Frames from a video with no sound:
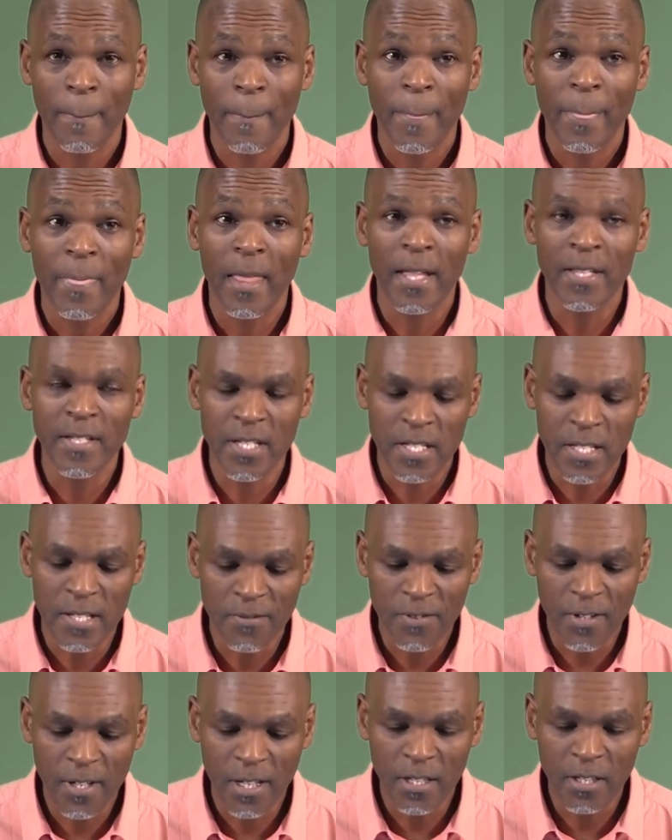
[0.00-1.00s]
That's a
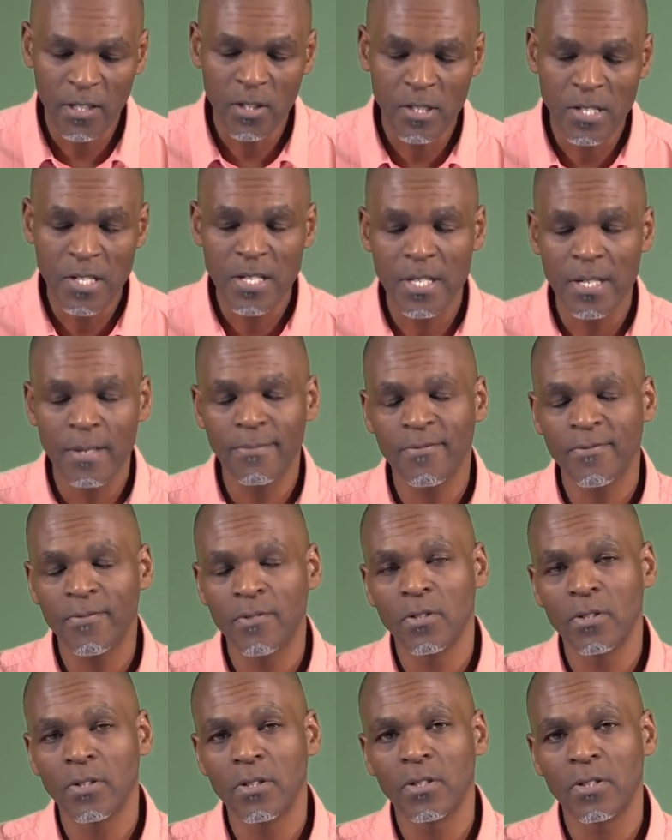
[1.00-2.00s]
difficult concept
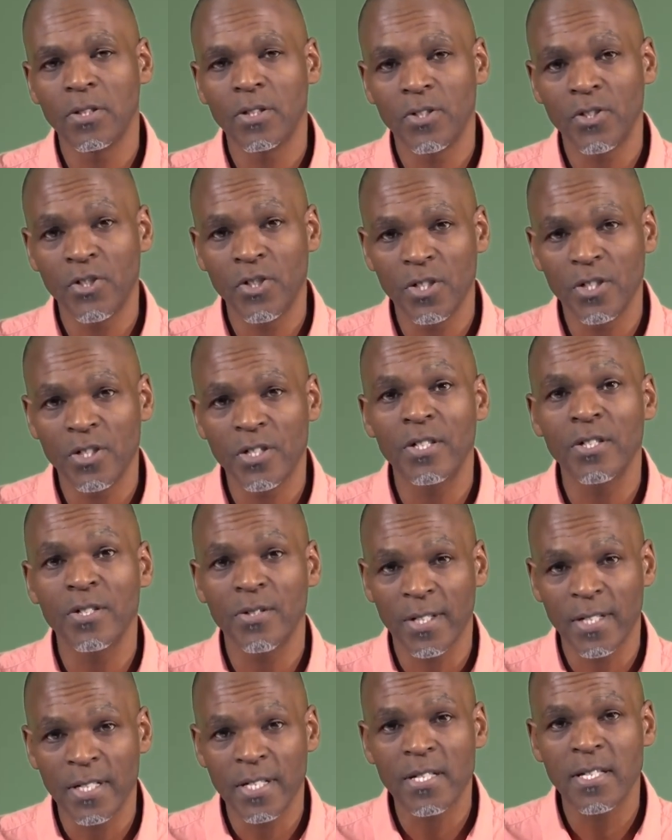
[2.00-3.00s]
for children to
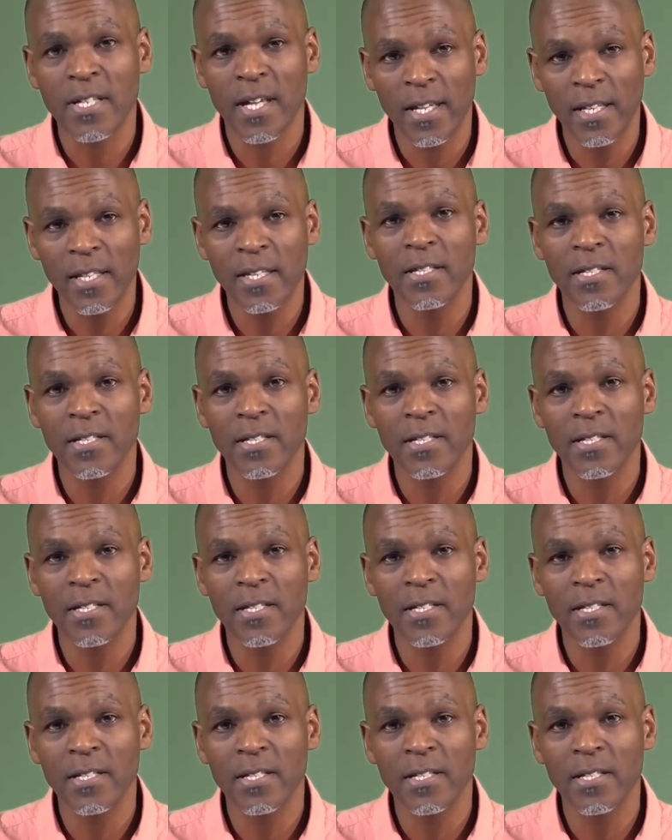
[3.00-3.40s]
understand.